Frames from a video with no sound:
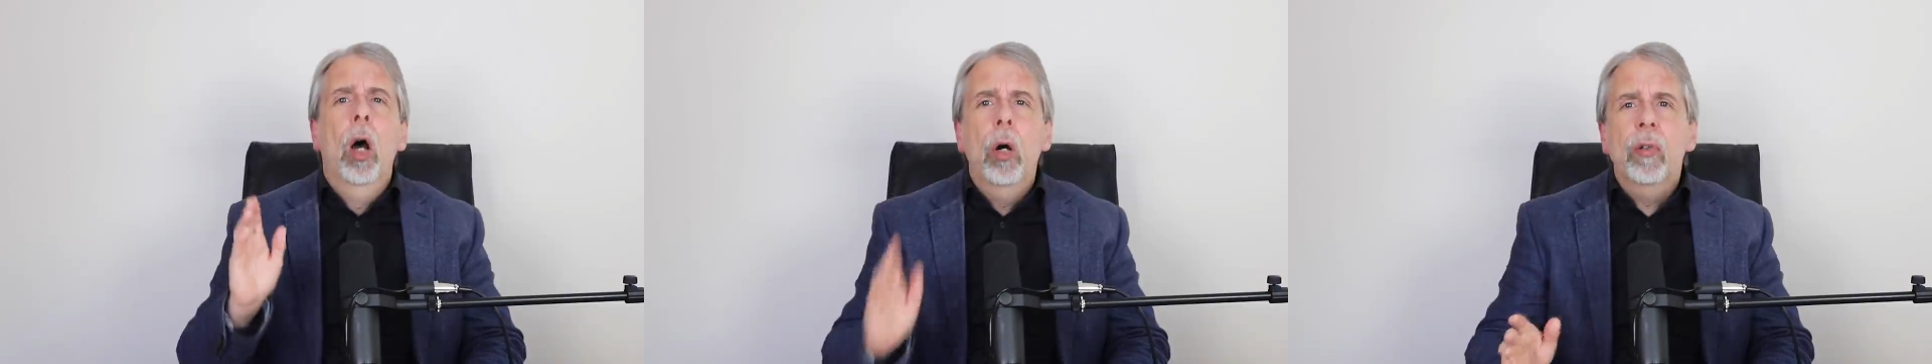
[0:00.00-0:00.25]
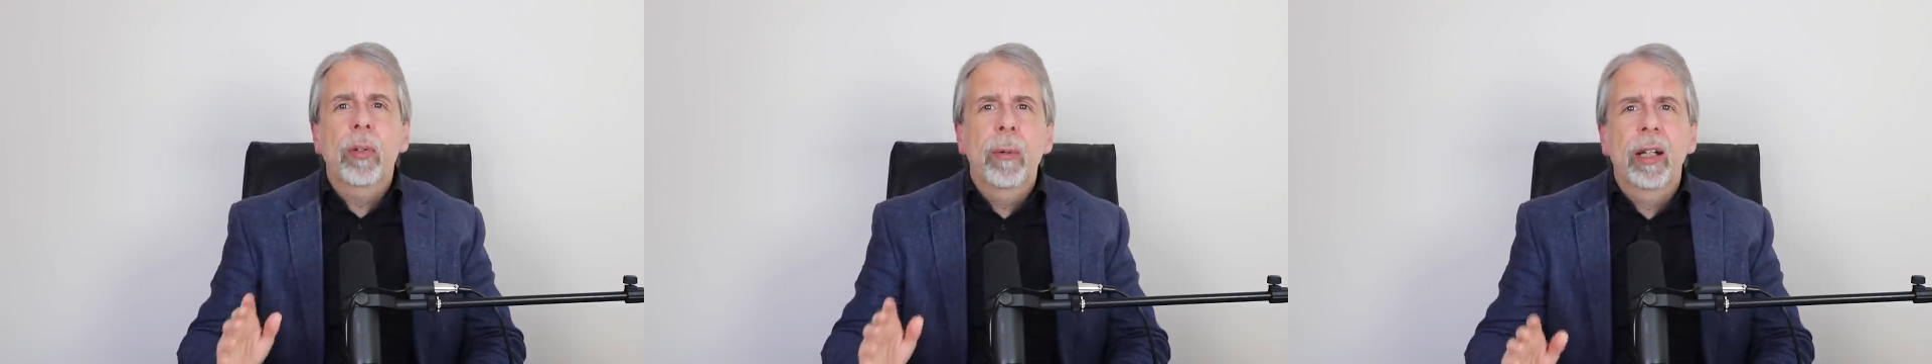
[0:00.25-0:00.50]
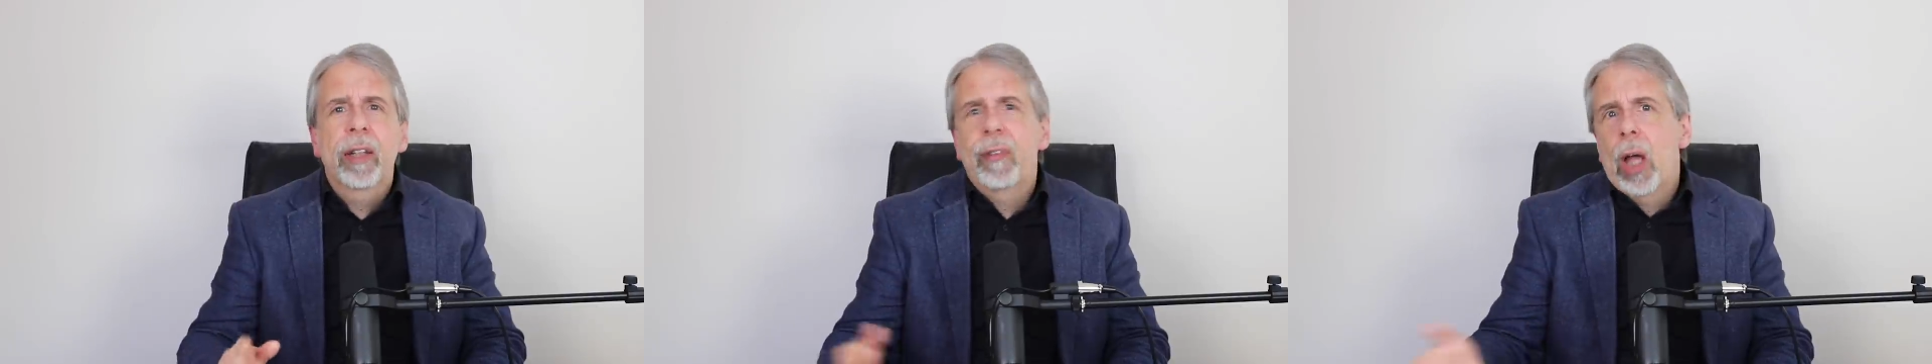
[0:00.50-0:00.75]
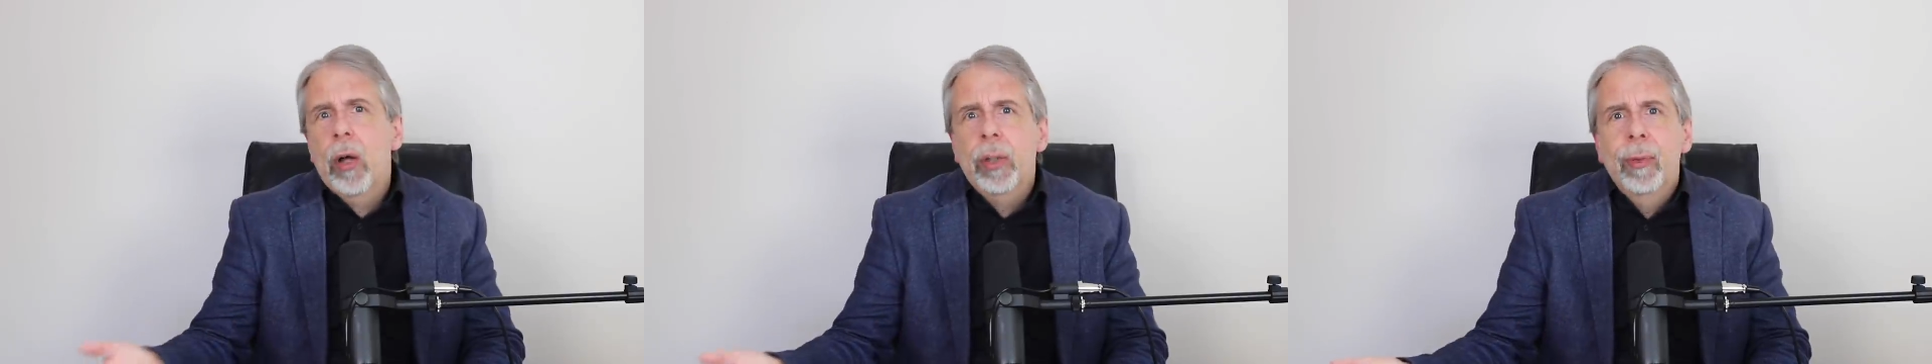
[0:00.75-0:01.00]
Ultimately,
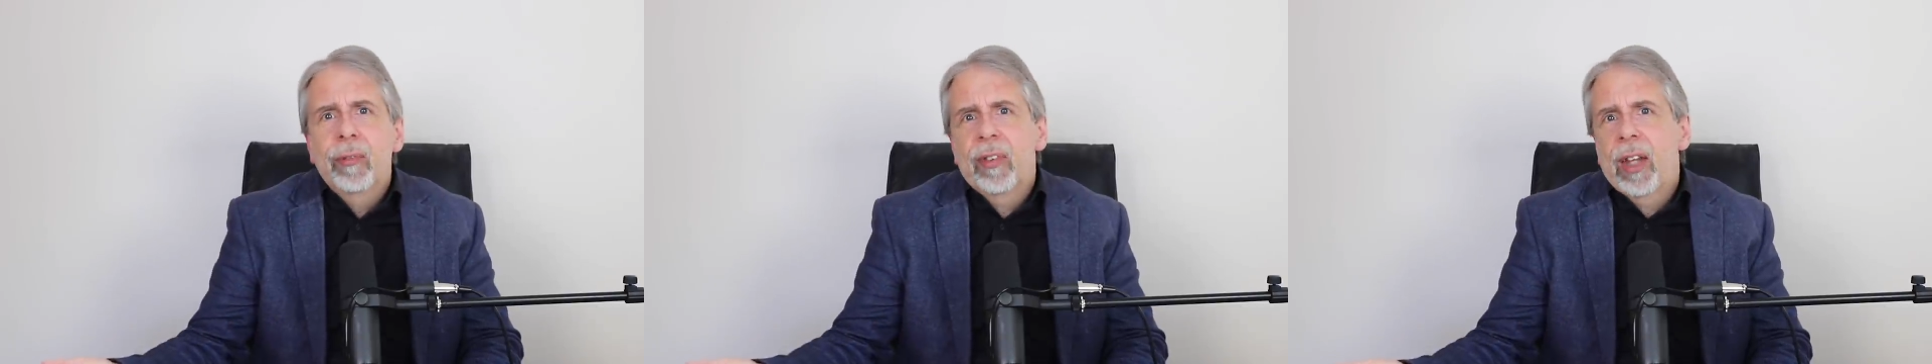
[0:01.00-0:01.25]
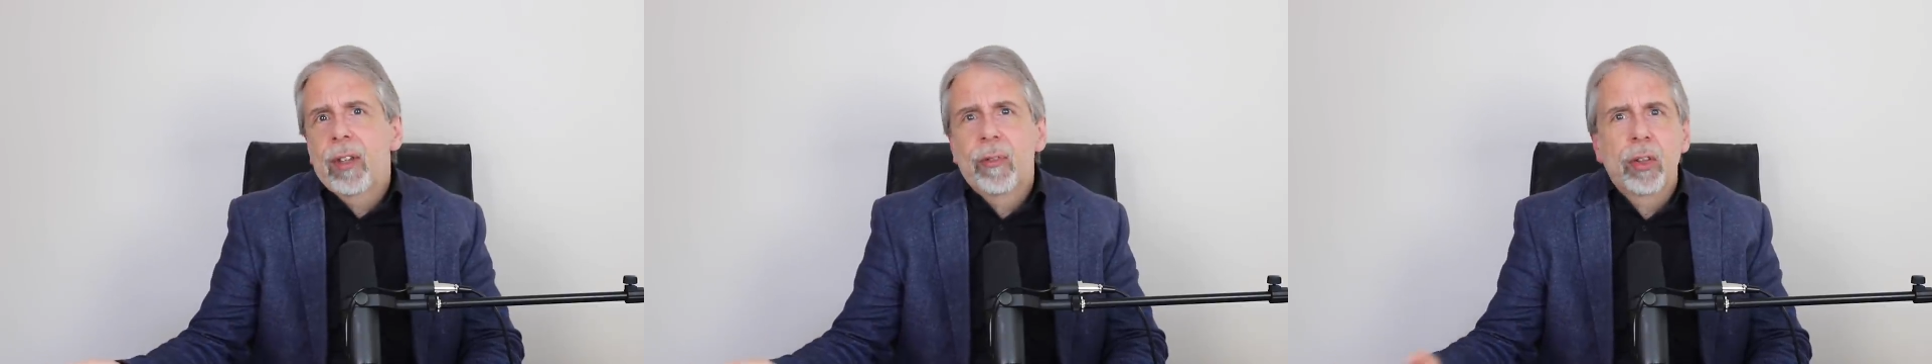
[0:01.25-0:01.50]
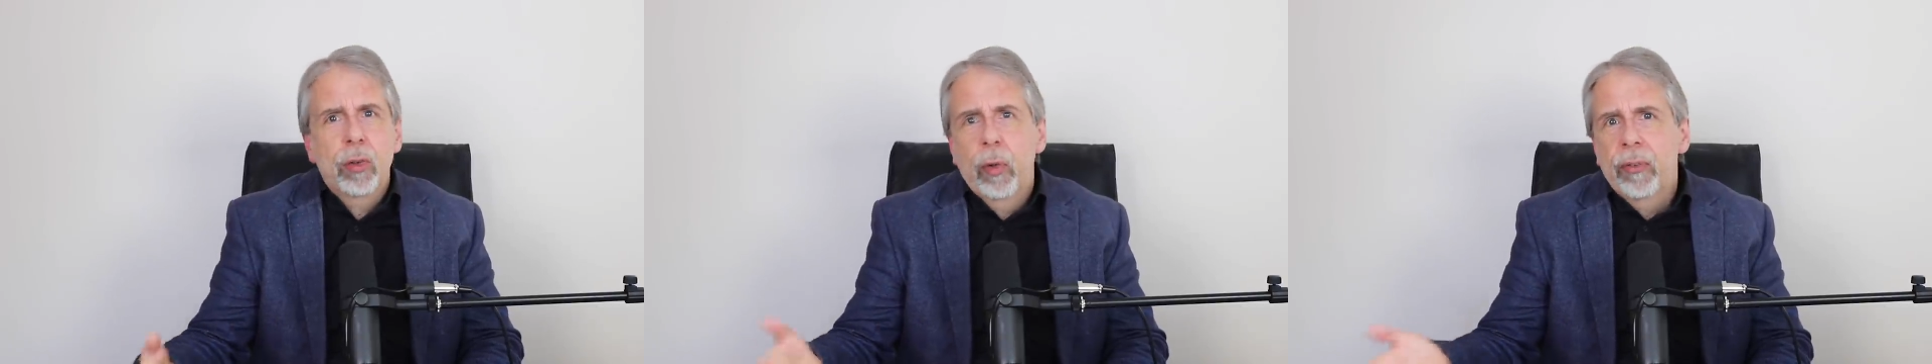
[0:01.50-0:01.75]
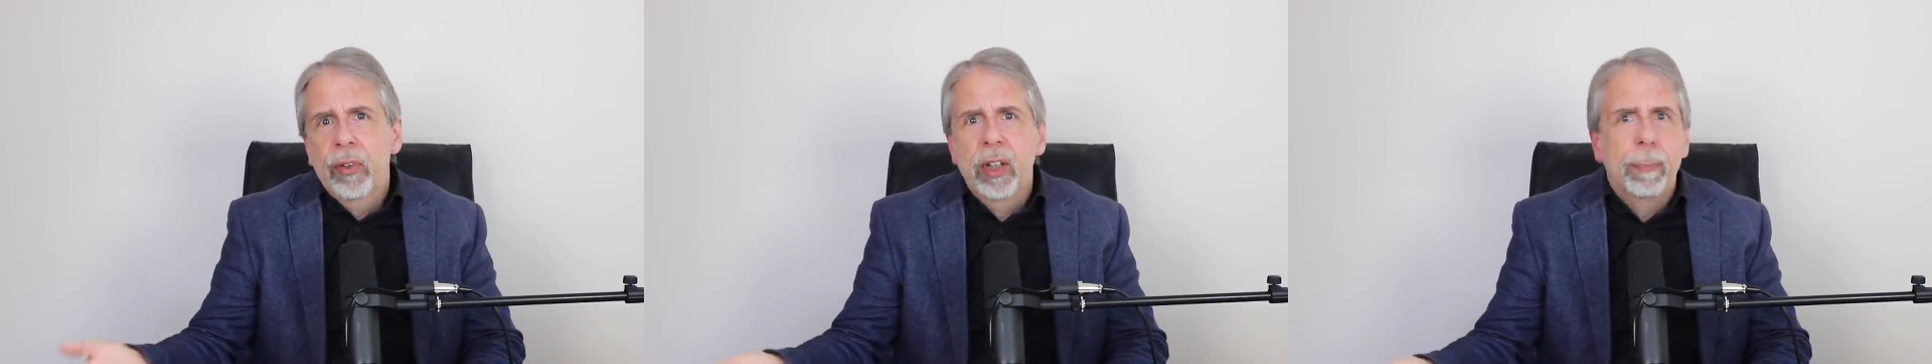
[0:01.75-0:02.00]
the argument that says that
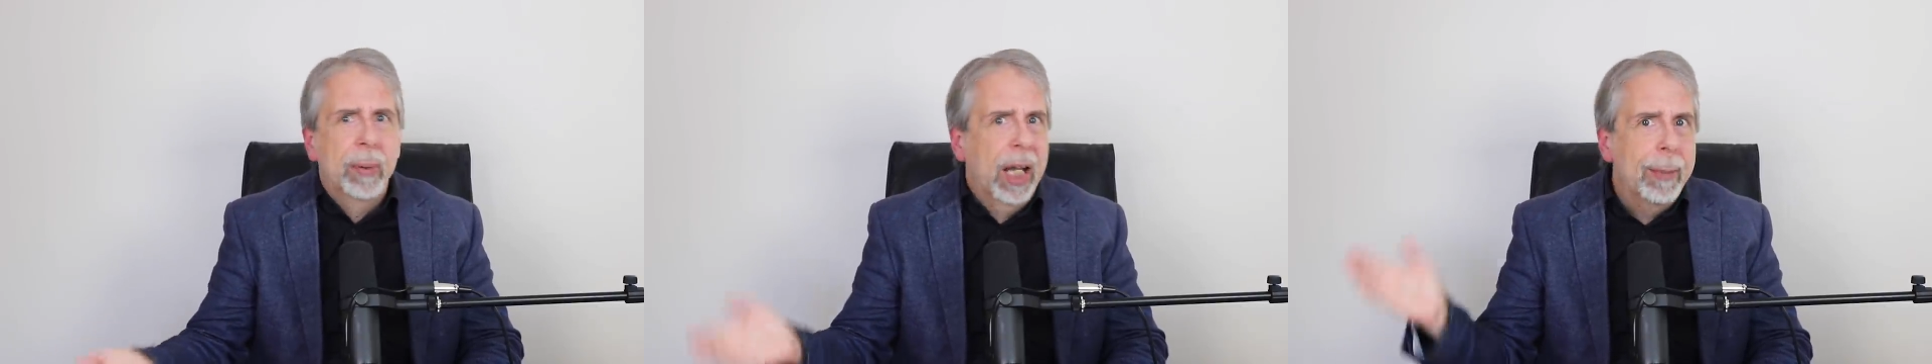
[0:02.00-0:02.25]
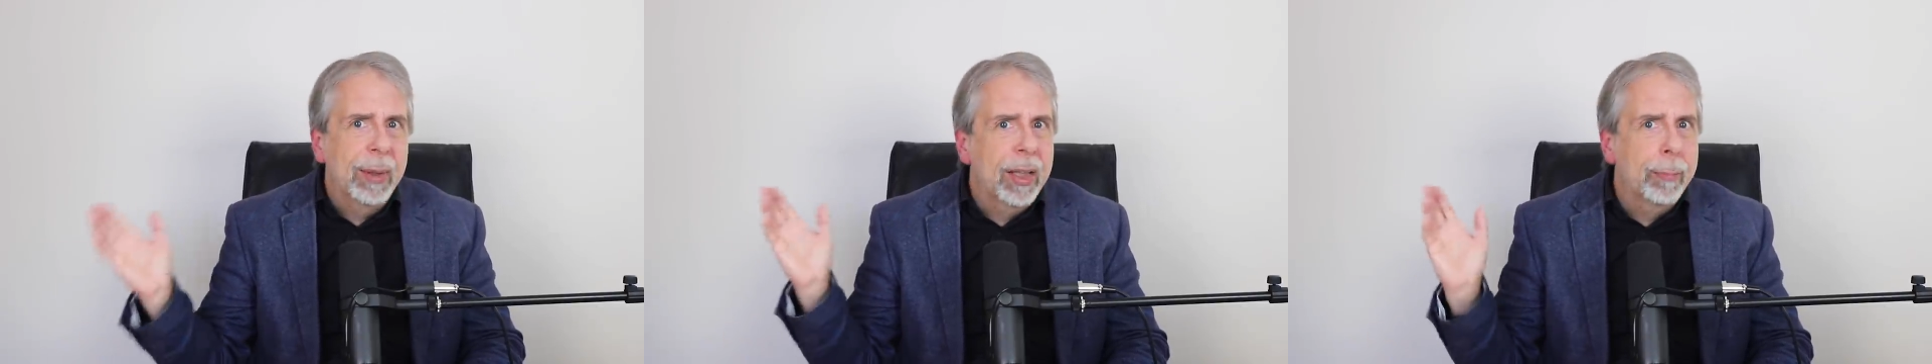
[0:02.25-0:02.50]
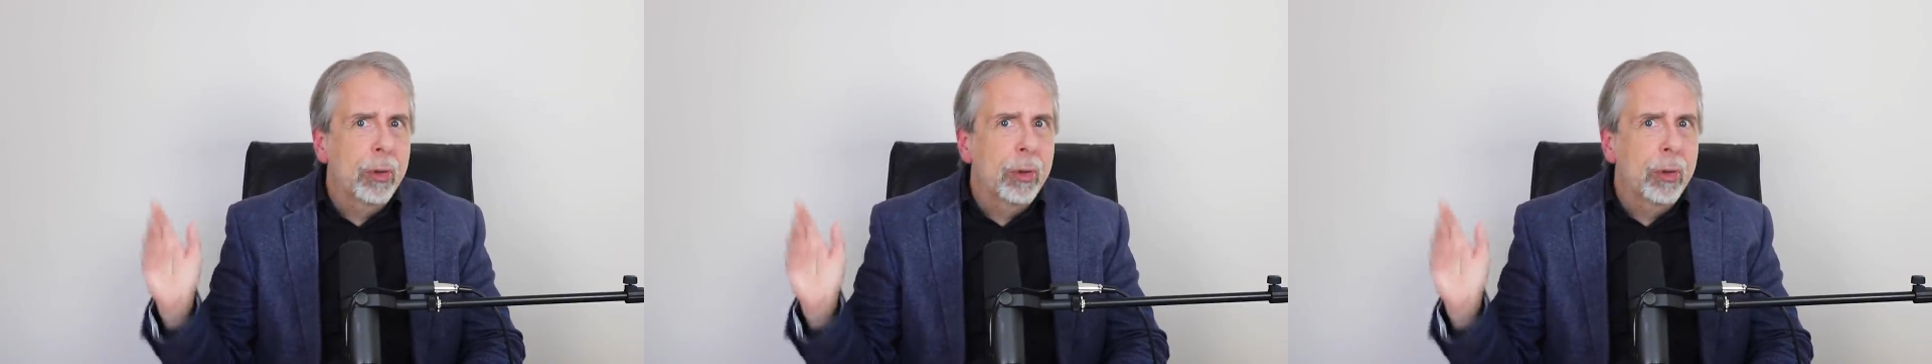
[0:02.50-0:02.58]
Johnson is blaming